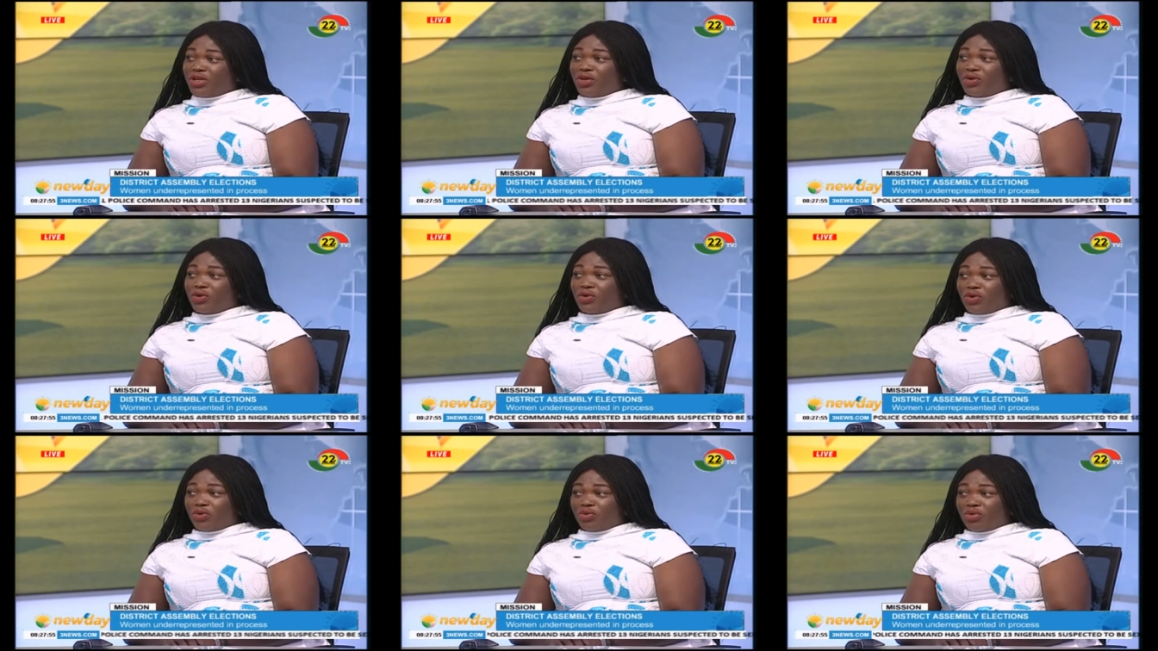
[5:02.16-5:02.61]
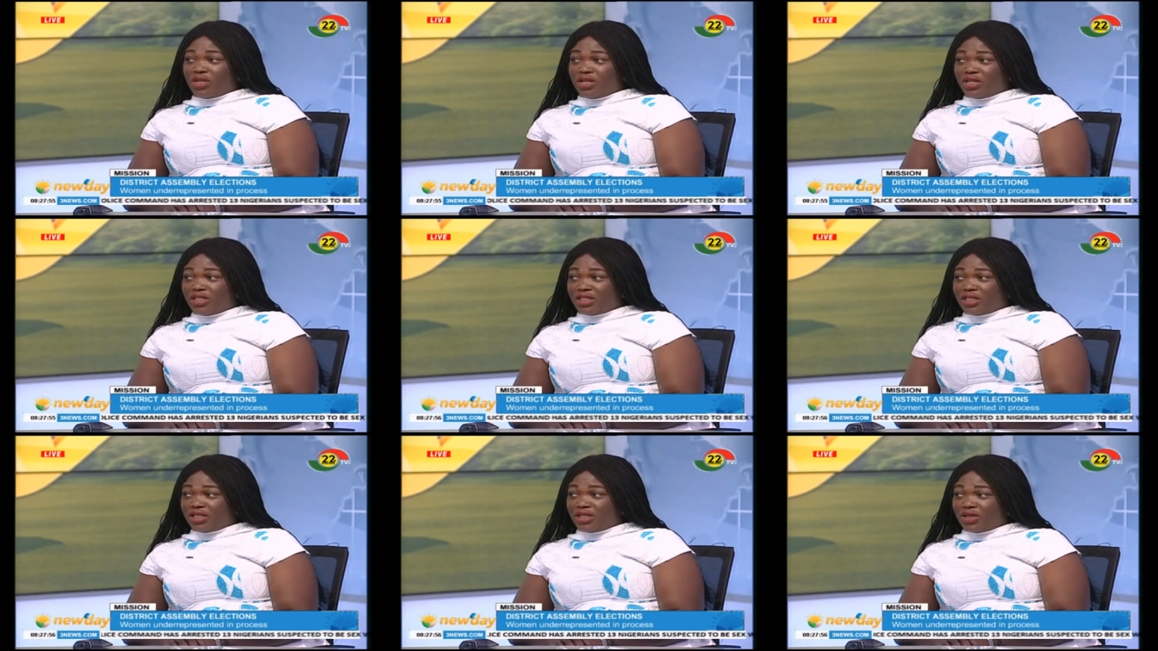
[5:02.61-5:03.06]
in the
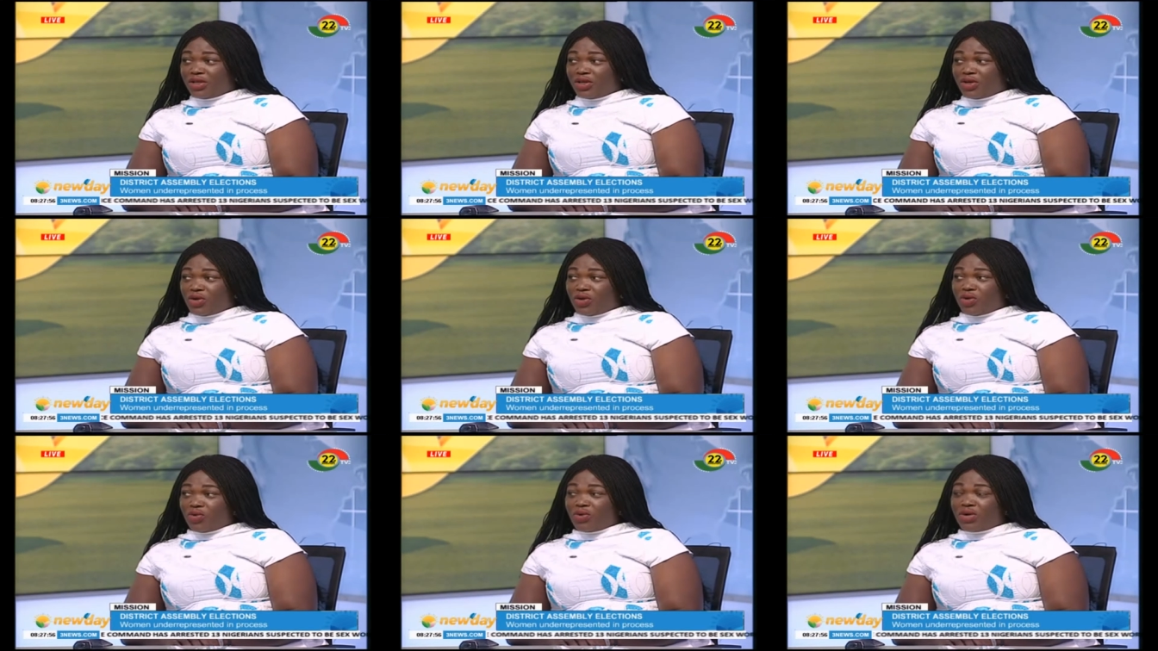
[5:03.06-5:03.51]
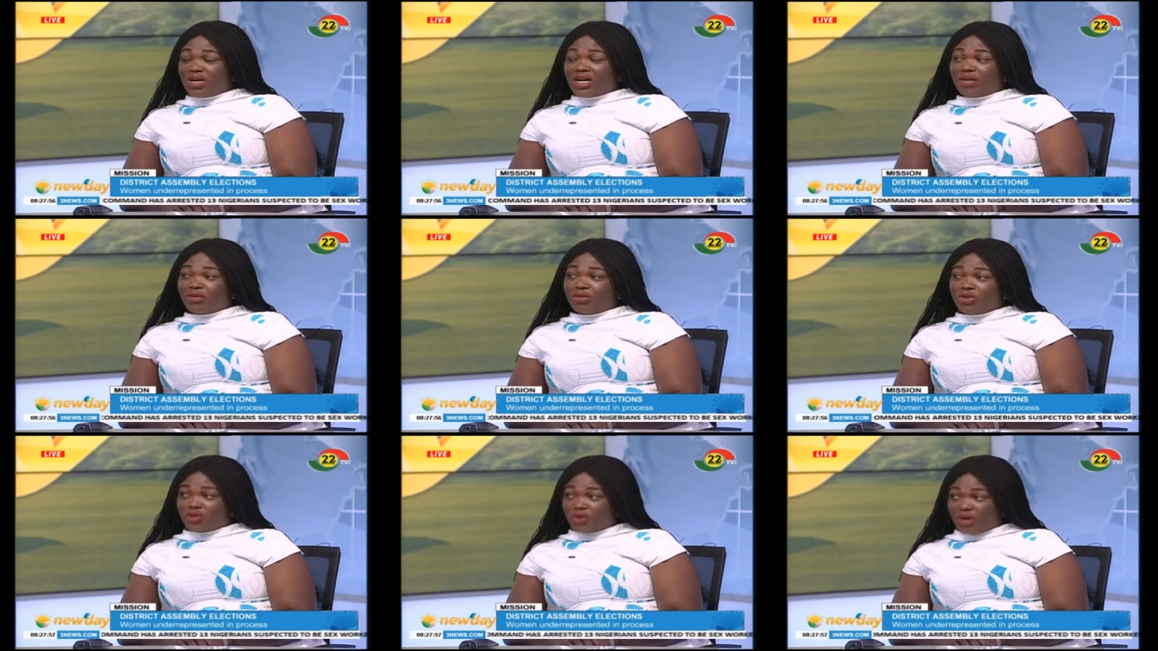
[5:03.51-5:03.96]
community yeah. will
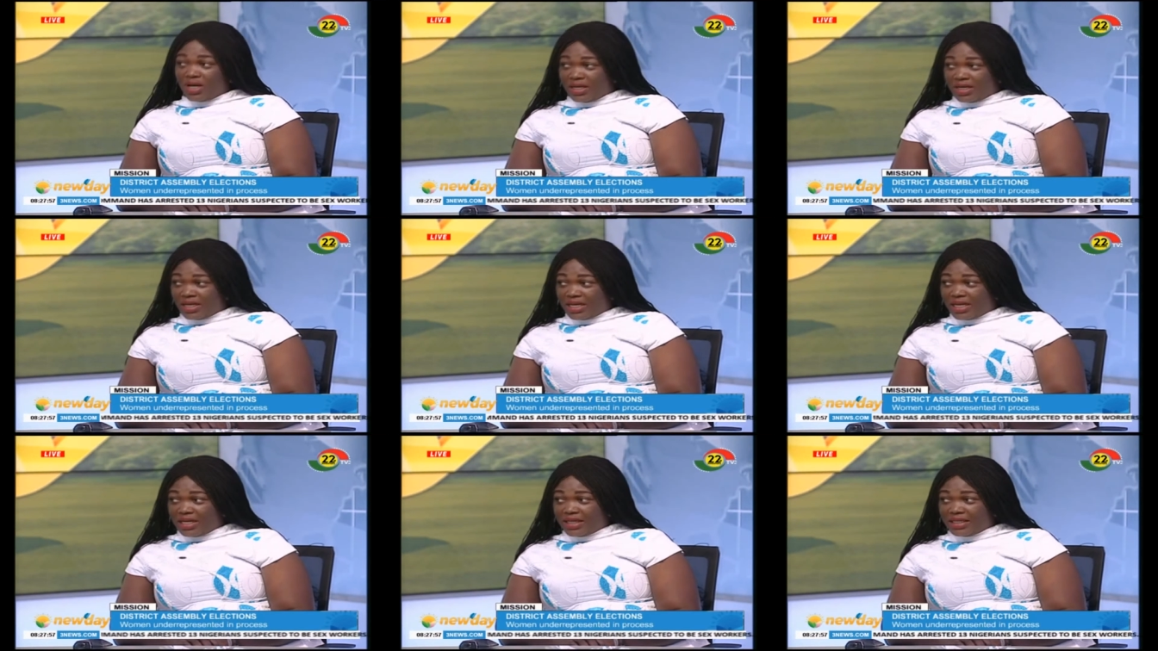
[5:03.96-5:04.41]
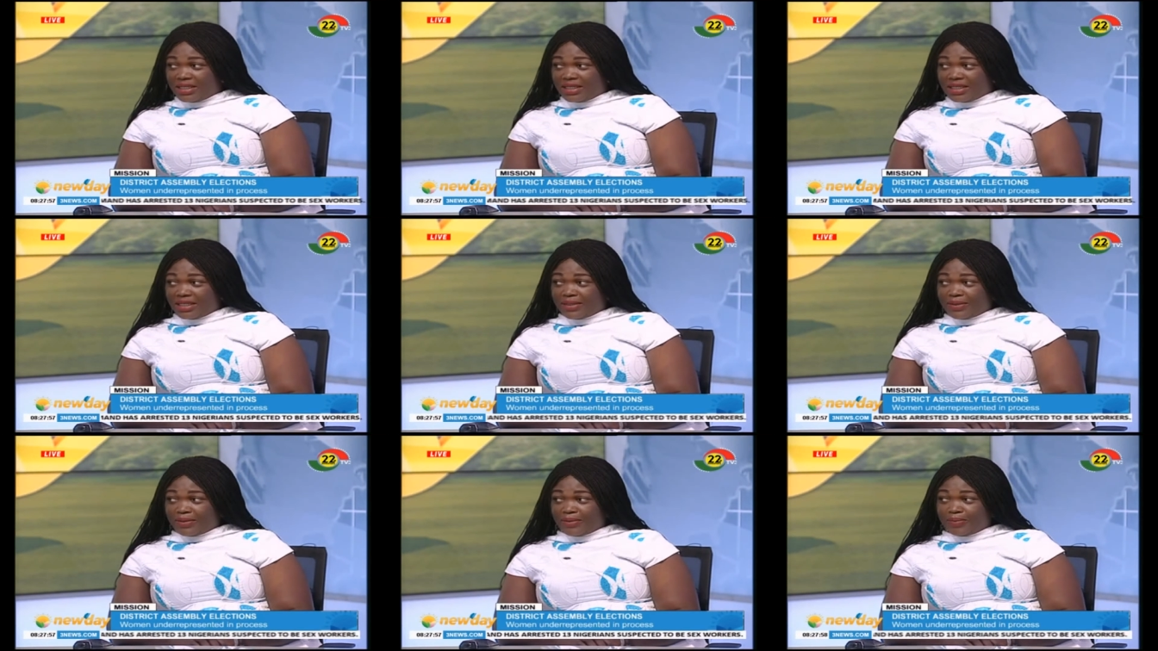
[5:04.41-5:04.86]
come to an
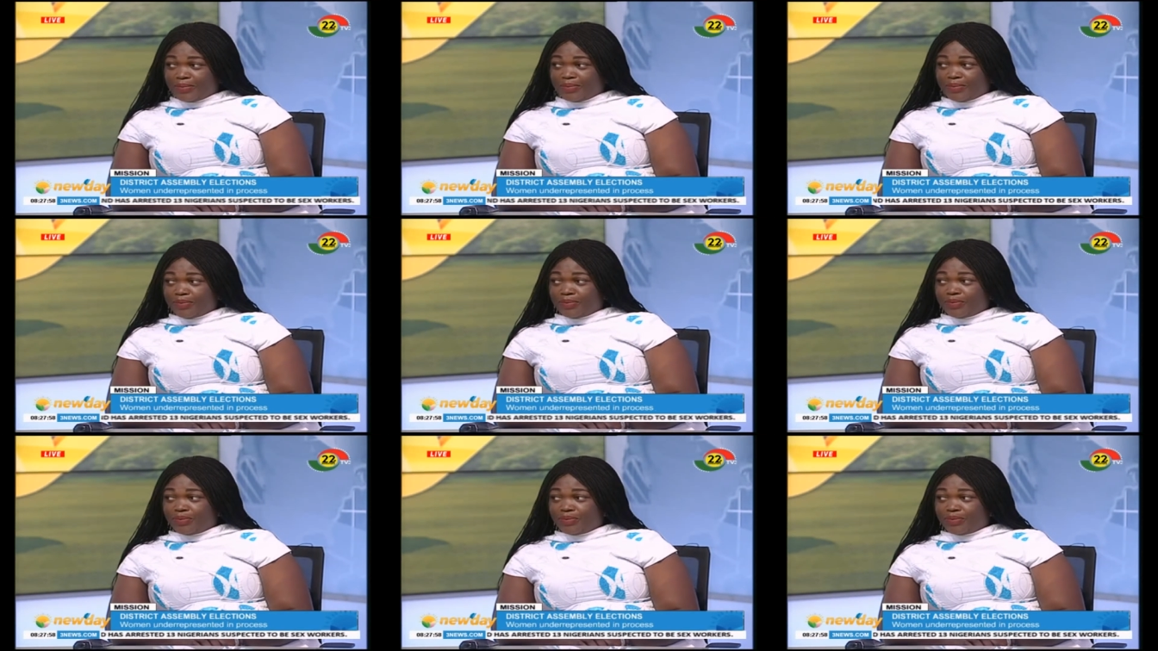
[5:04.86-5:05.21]
end. Okay.